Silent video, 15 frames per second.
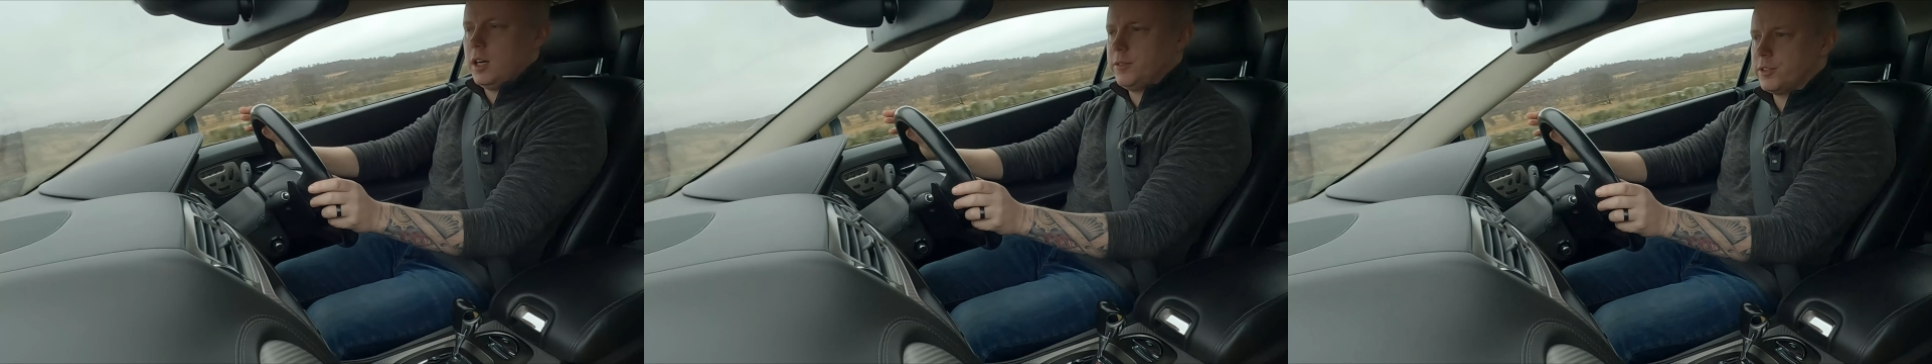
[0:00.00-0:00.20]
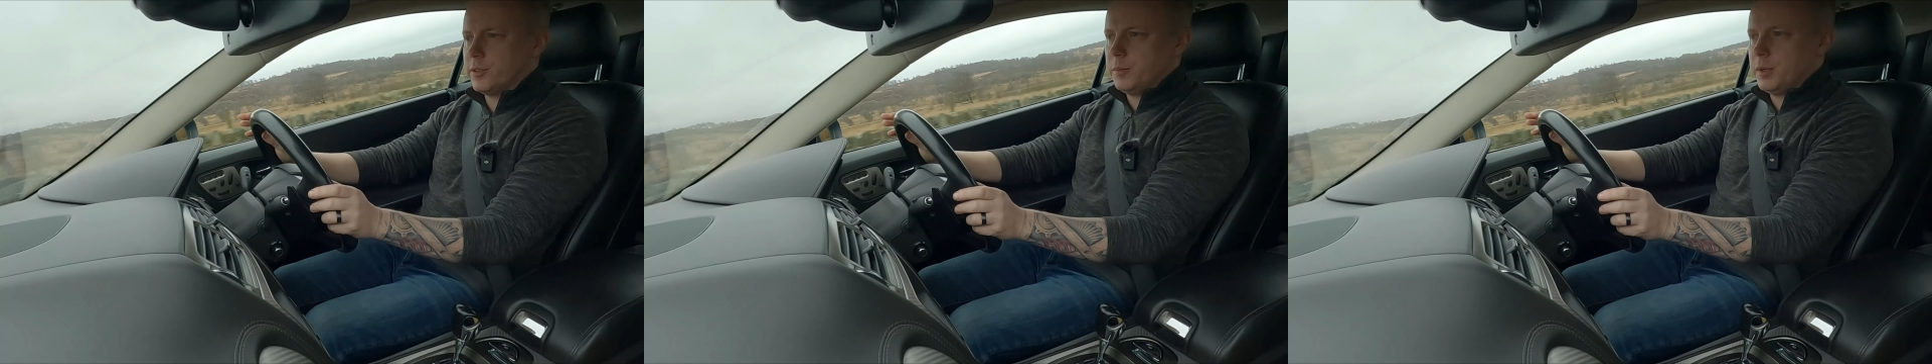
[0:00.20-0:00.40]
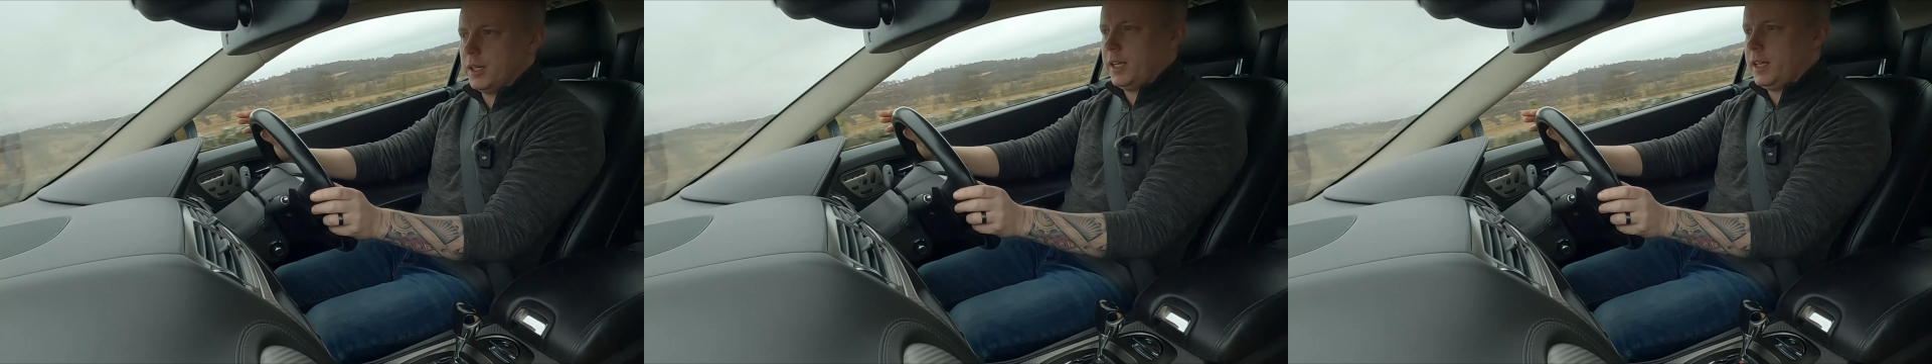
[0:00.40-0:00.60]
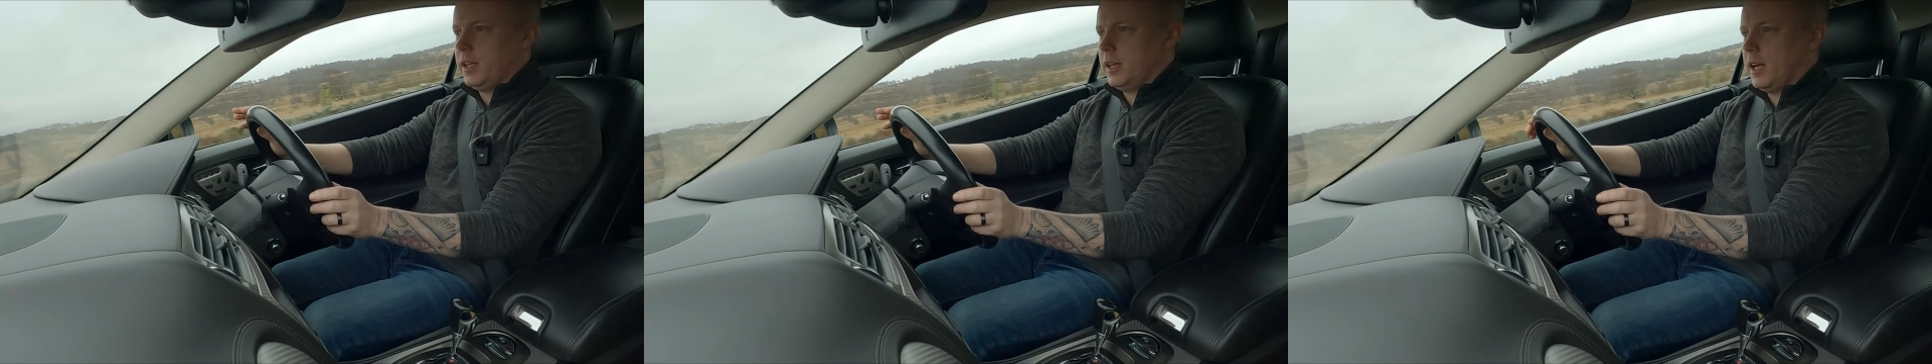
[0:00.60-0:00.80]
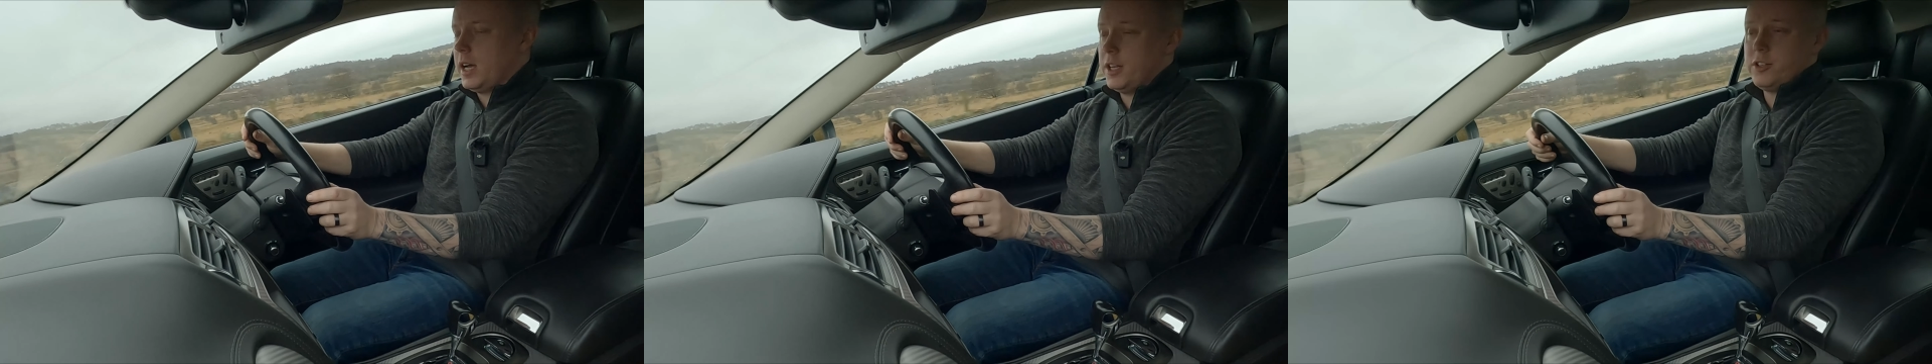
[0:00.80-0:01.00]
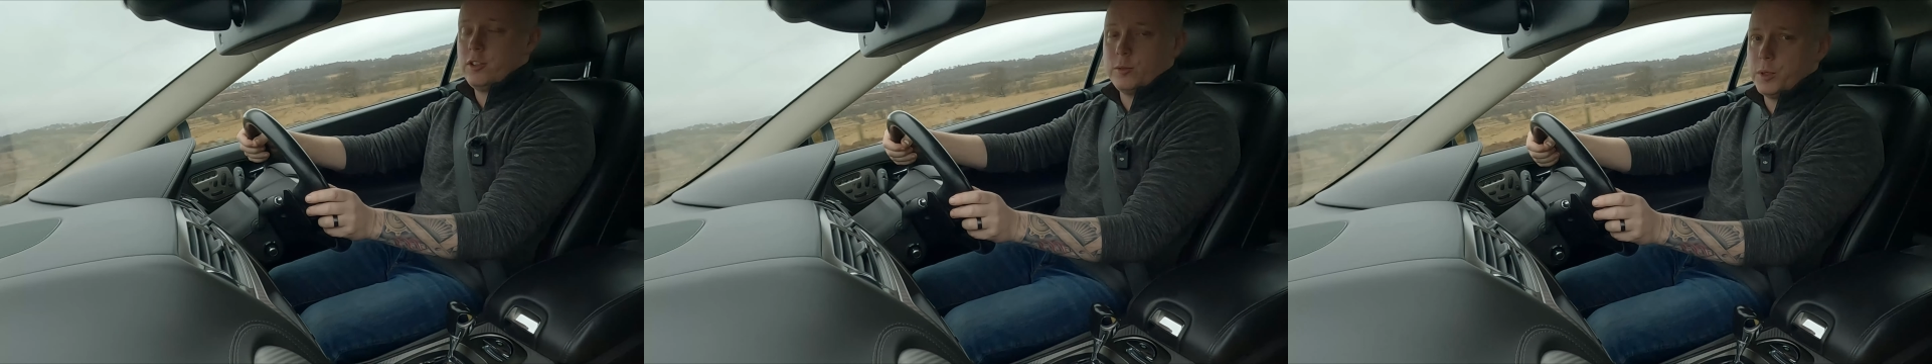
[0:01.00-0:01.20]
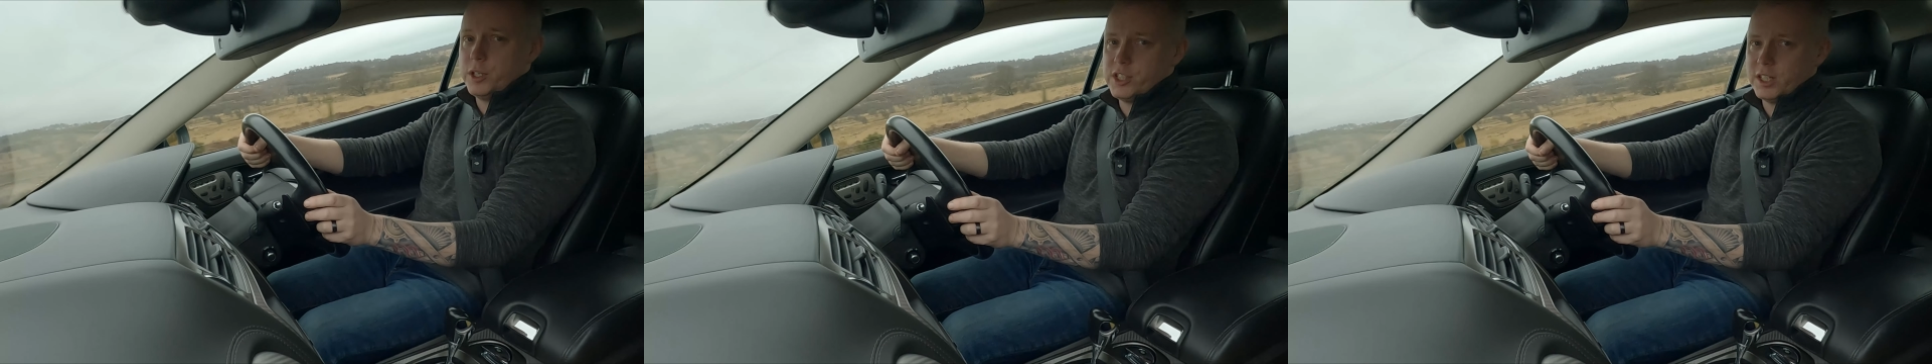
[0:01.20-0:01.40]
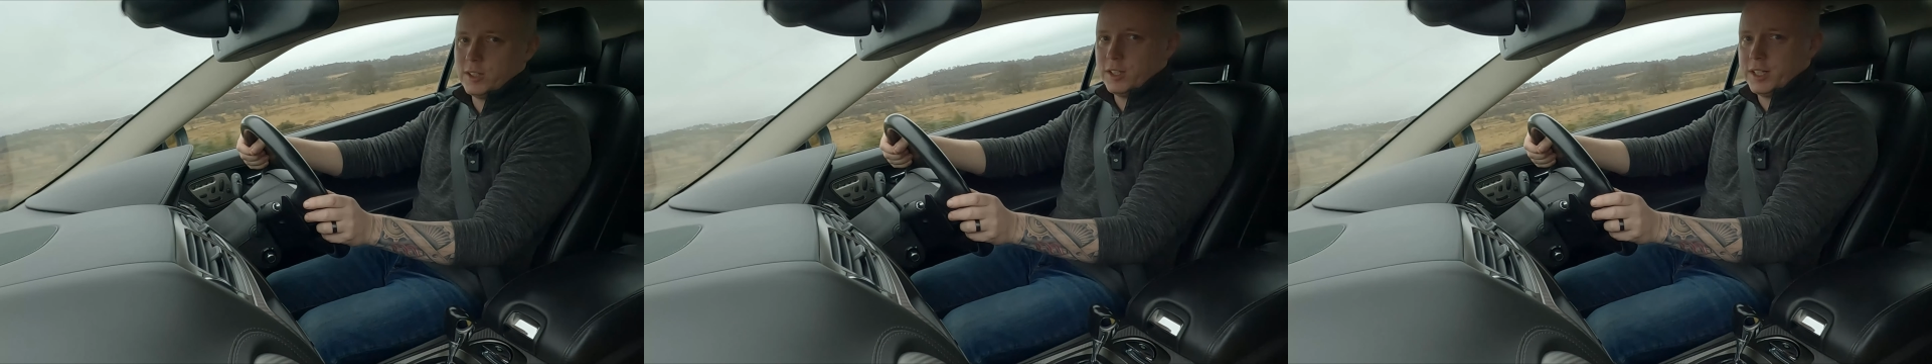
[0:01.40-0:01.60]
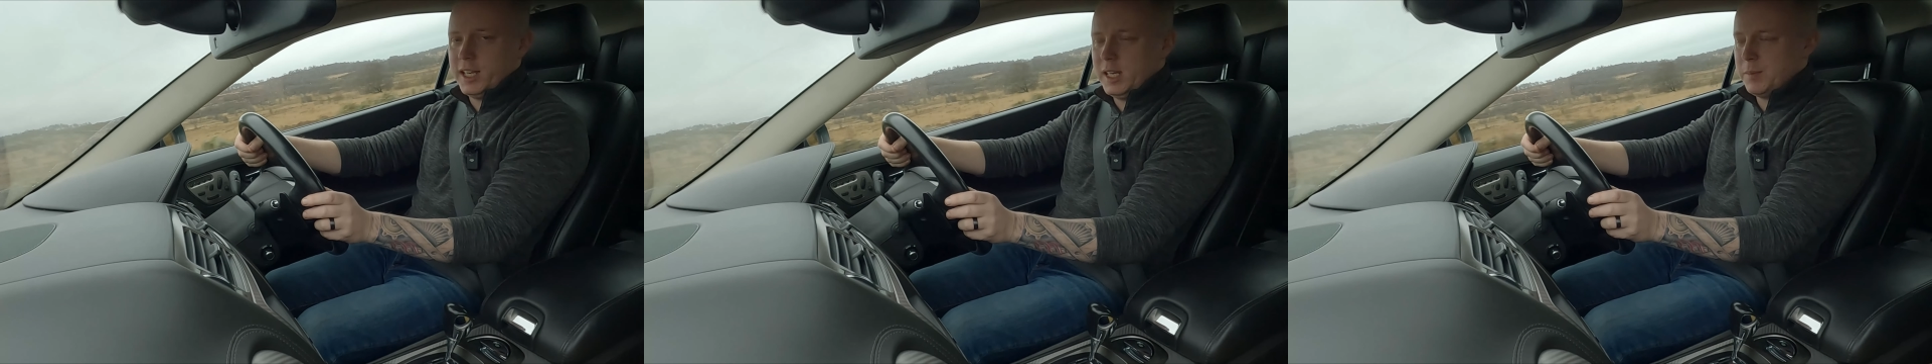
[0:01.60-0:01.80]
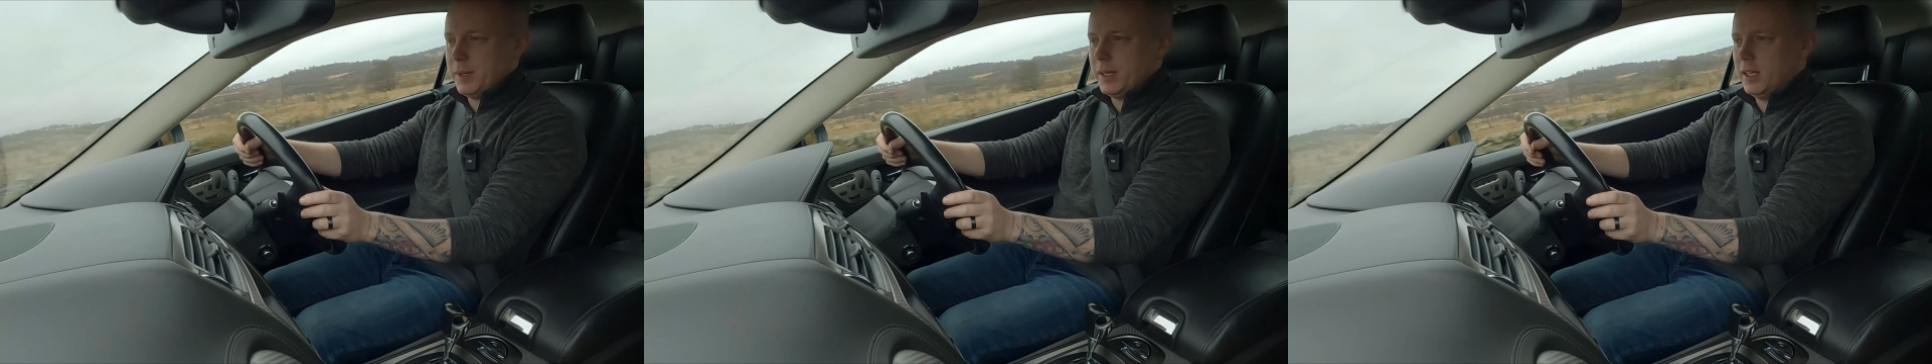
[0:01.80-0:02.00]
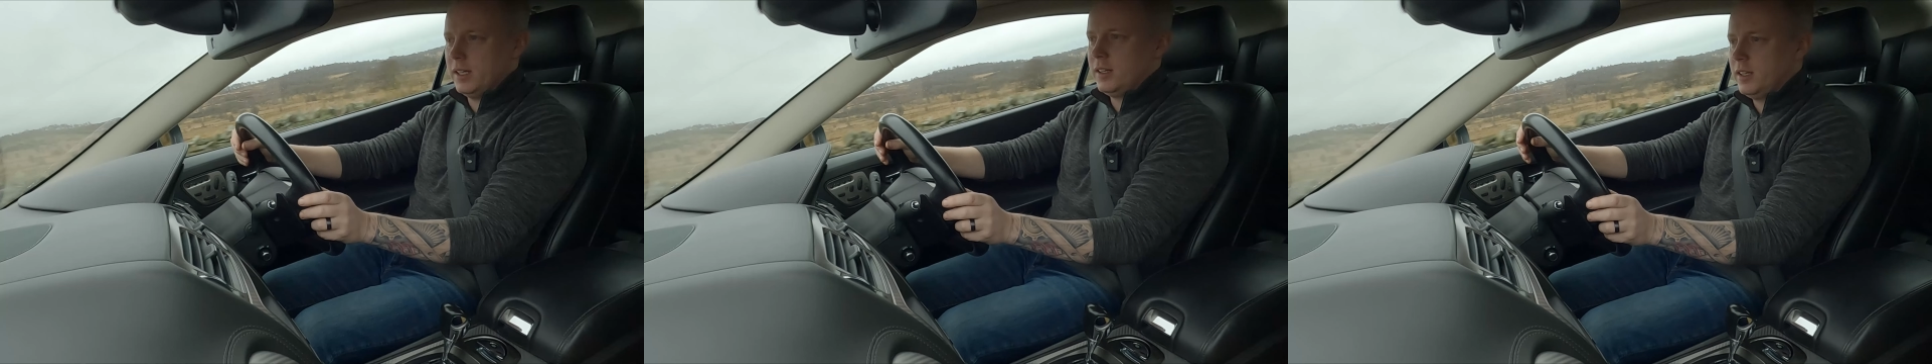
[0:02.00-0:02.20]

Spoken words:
for somebody. I just wish I could keep it.